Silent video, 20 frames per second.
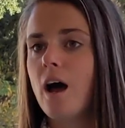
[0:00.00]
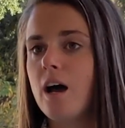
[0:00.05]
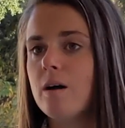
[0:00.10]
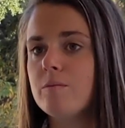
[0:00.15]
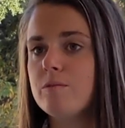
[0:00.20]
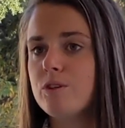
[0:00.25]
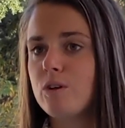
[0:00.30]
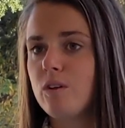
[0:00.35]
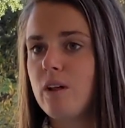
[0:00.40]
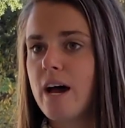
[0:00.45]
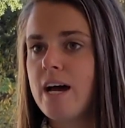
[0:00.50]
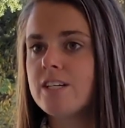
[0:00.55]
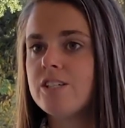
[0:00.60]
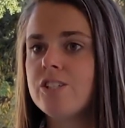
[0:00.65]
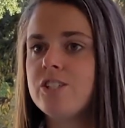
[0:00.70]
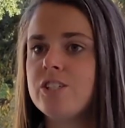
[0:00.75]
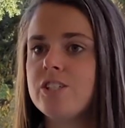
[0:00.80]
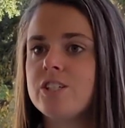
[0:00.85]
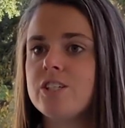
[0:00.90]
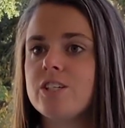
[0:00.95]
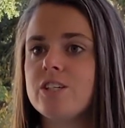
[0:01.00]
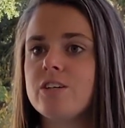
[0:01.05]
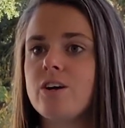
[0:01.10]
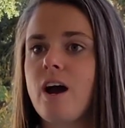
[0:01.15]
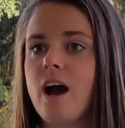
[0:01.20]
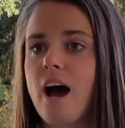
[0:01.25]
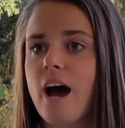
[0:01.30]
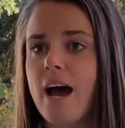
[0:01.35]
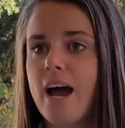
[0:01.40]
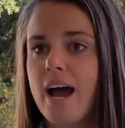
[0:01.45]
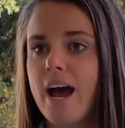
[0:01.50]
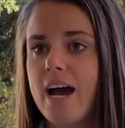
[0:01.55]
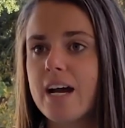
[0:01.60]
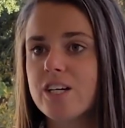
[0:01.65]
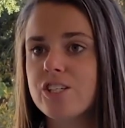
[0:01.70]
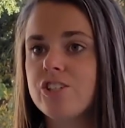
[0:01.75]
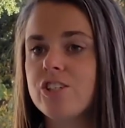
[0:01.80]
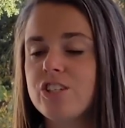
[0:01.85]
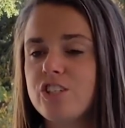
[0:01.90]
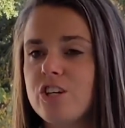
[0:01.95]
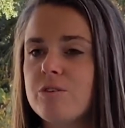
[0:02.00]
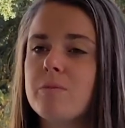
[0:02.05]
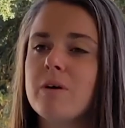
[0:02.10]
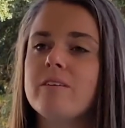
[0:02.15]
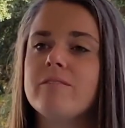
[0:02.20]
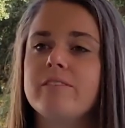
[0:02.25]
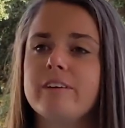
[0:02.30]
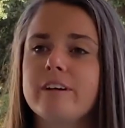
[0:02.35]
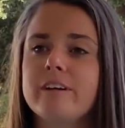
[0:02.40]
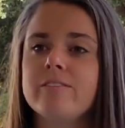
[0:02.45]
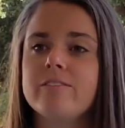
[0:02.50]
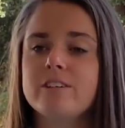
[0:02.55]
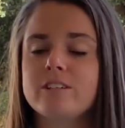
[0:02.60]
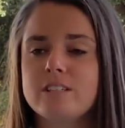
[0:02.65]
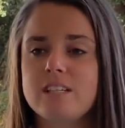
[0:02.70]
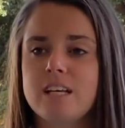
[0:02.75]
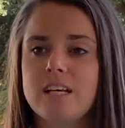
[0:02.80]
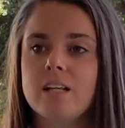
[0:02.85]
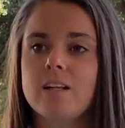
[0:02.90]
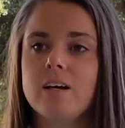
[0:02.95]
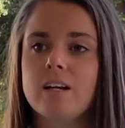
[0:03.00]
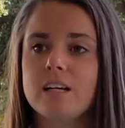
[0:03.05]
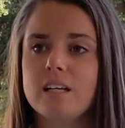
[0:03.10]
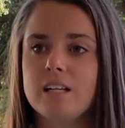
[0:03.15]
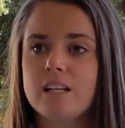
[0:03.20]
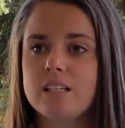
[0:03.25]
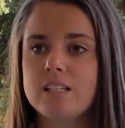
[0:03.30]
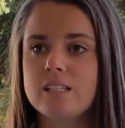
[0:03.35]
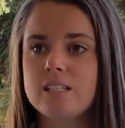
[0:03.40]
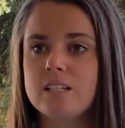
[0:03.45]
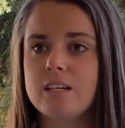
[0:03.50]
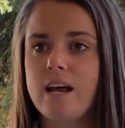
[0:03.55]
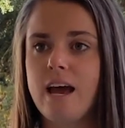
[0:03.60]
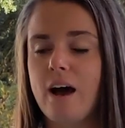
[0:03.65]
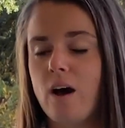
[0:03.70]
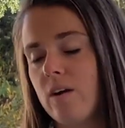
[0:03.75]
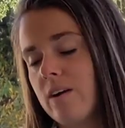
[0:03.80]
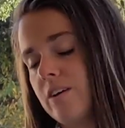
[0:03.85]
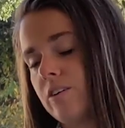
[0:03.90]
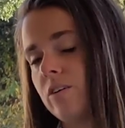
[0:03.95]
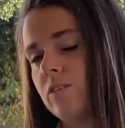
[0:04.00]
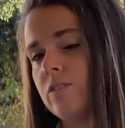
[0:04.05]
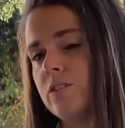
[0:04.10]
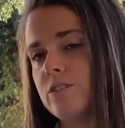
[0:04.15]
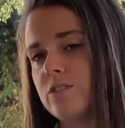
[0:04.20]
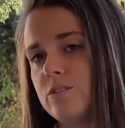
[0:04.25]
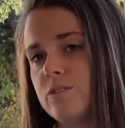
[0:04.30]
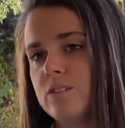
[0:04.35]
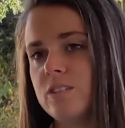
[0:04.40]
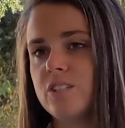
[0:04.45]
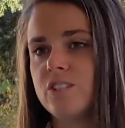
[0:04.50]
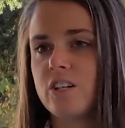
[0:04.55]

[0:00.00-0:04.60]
So last year, I actually took my very first hang gliding lesson out here on the dunes at